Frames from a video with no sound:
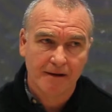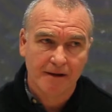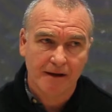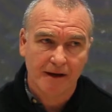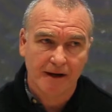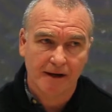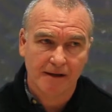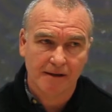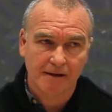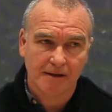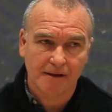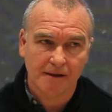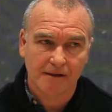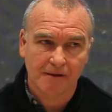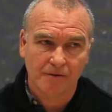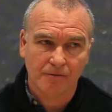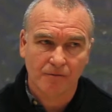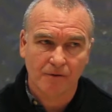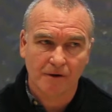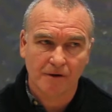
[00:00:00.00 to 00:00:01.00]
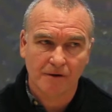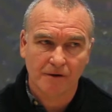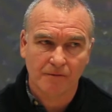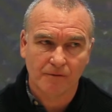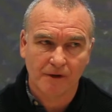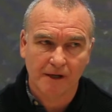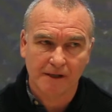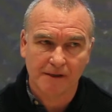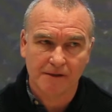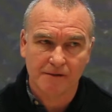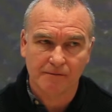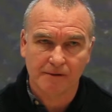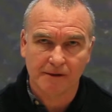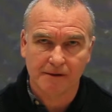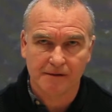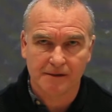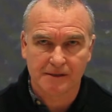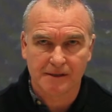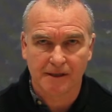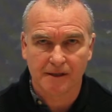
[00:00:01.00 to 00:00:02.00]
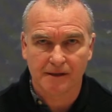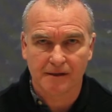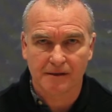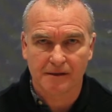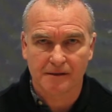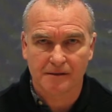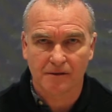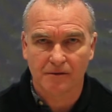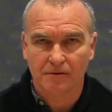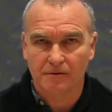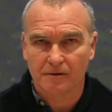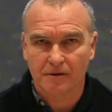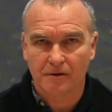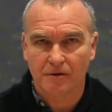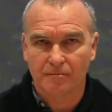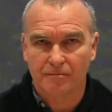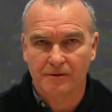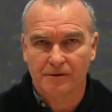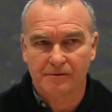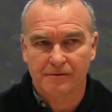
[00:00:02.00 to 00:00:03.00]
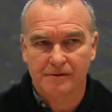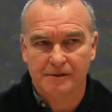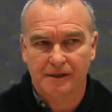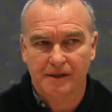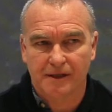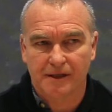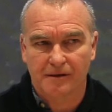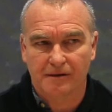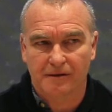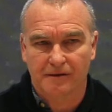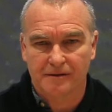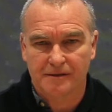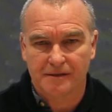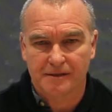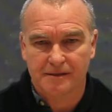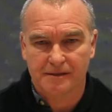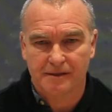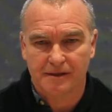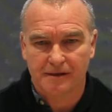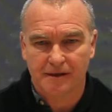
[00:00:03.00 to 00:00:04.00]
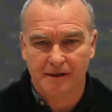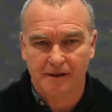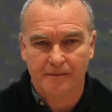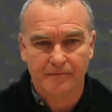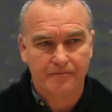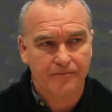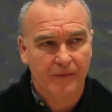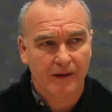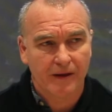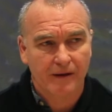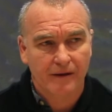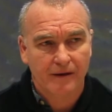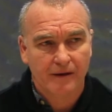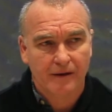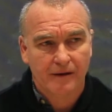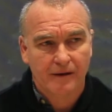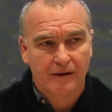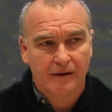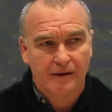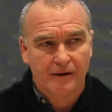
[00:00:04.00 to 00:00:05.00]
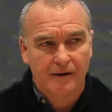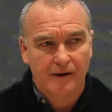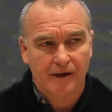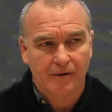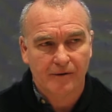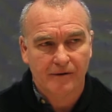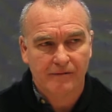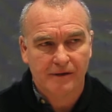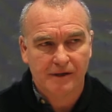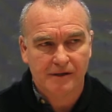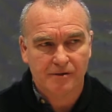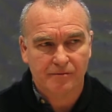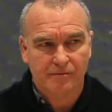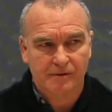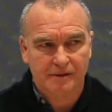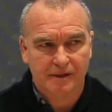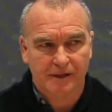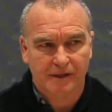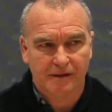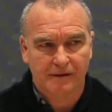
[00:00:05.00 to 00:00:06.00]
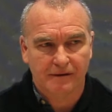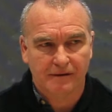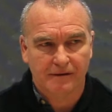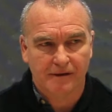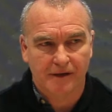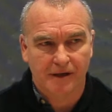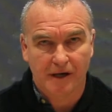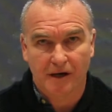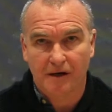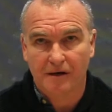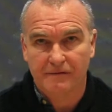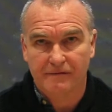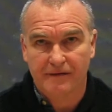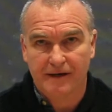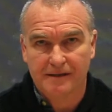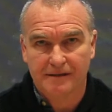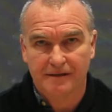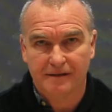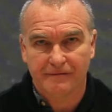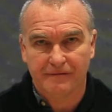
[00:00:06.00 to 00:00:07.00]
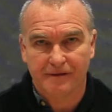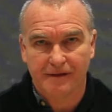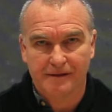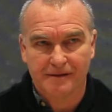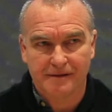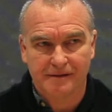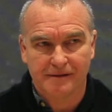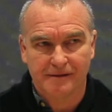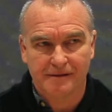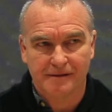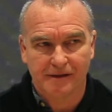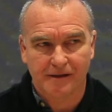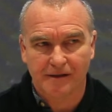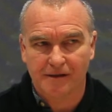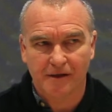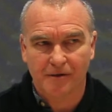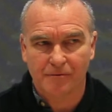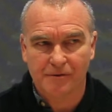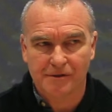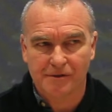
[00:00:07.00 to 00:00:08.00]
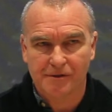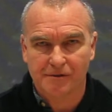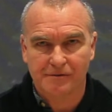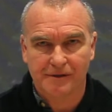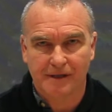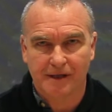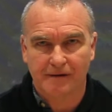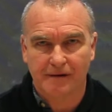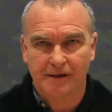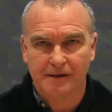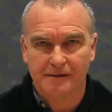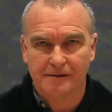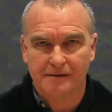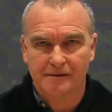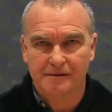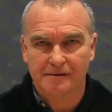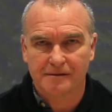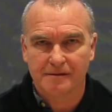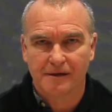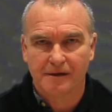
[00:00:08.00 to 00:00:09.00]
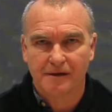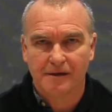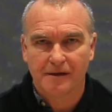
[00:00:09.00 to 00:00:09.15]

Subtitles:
And I think one of the ways we could take this whole co-production ethos is to think, if this was a car factory, for instance, it can go in two directions.